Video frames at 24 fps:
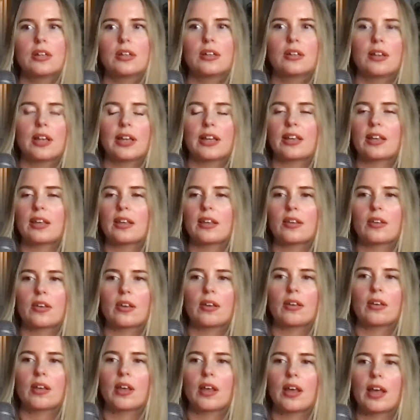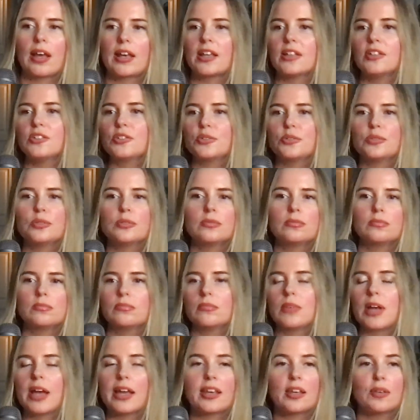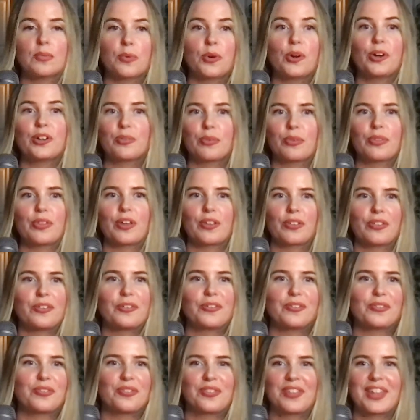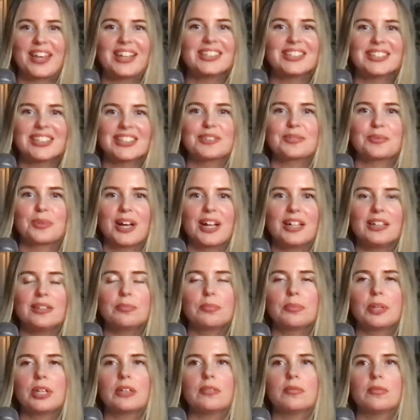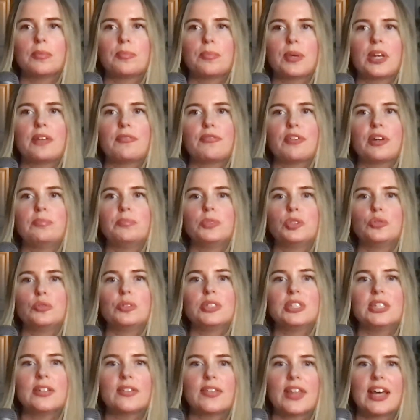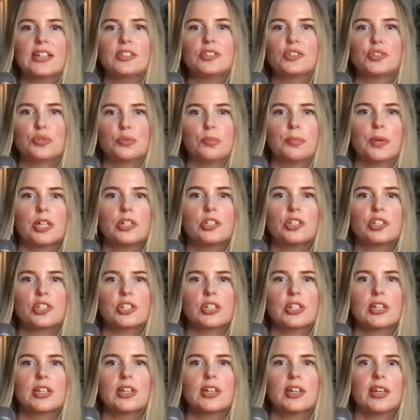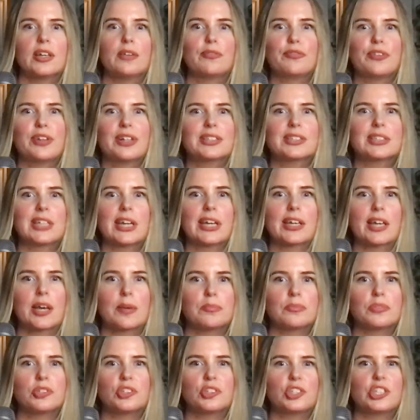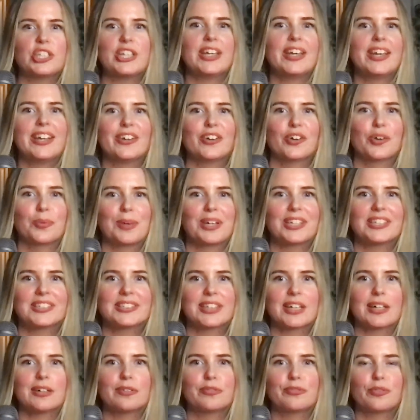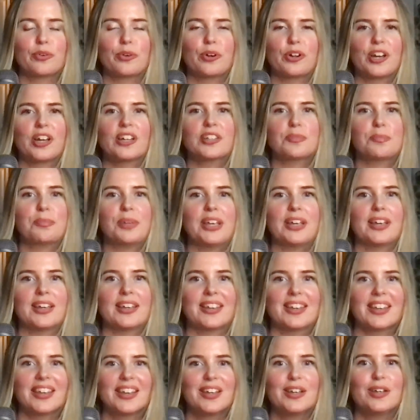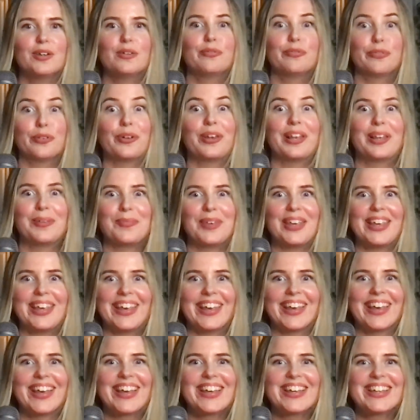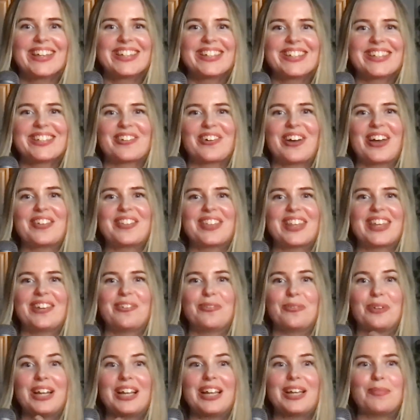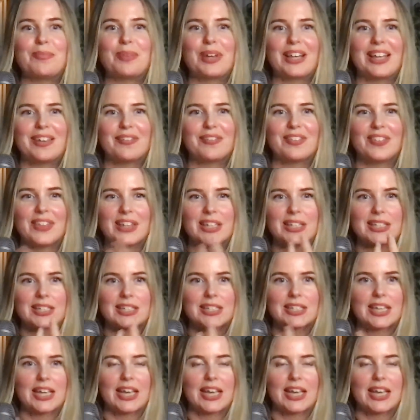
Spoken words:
like I can work with other things as well. But if I'm doing it that too much, it feels like I'm cheating on myself or not being fully me. So I really believe in this.